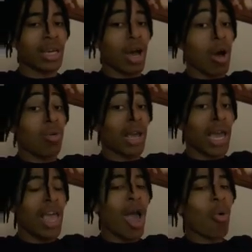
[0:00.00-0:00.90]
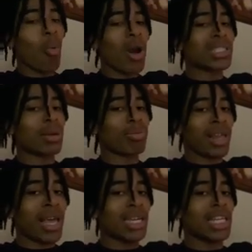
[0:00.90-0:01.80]
Okay, what does a
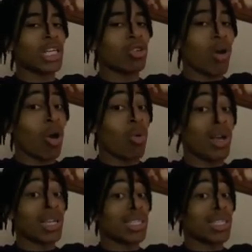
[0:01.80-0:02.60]
plant need to grow?